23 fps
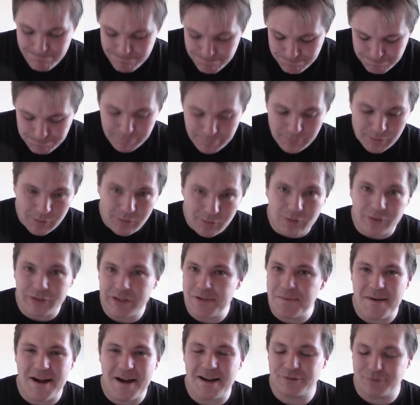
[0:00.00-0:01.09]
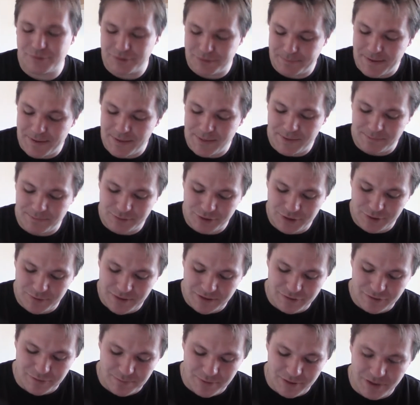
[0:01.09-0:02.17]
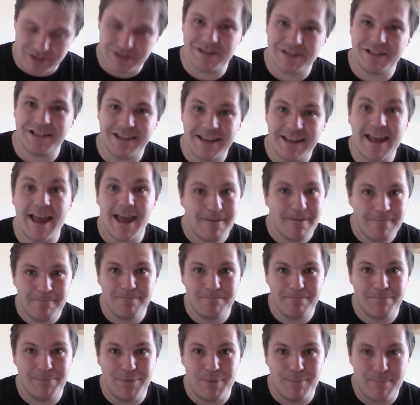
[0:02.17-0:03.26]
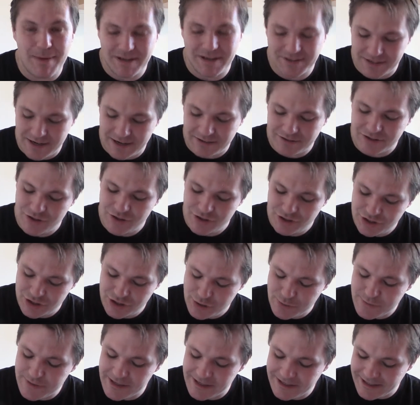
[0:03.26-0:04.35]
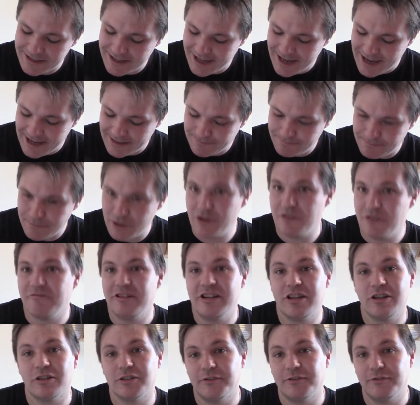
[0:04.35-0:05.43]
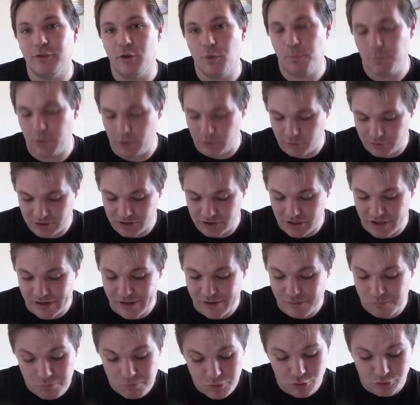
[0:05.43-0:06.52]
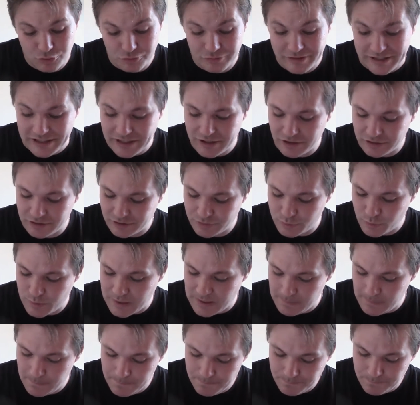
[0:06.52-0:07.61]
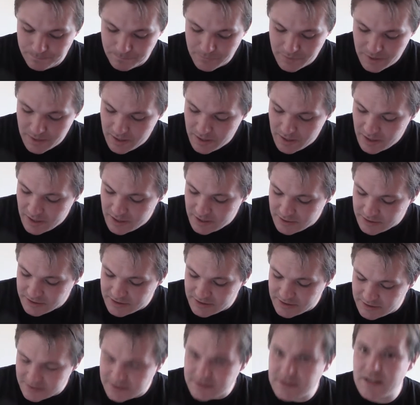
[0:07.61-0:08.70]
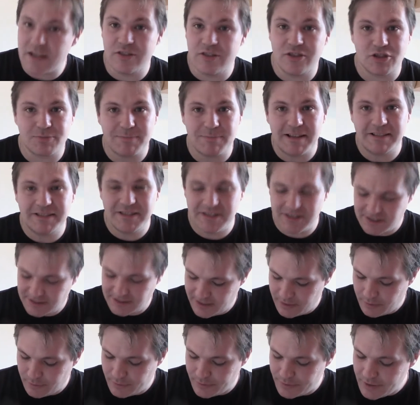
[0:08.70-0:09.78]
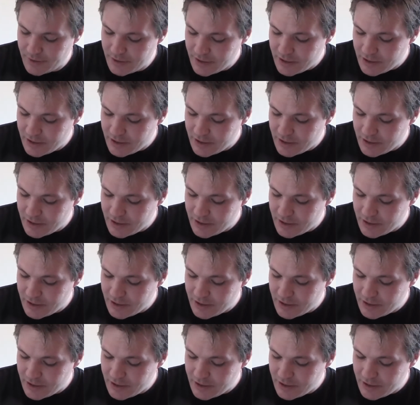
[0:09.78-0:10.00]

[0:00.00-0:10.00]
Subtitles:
But you might as well spend them 2 extra points, get the best out of the shooting you can. Recon of 4+, so good recon as well. And the splat is Stealth.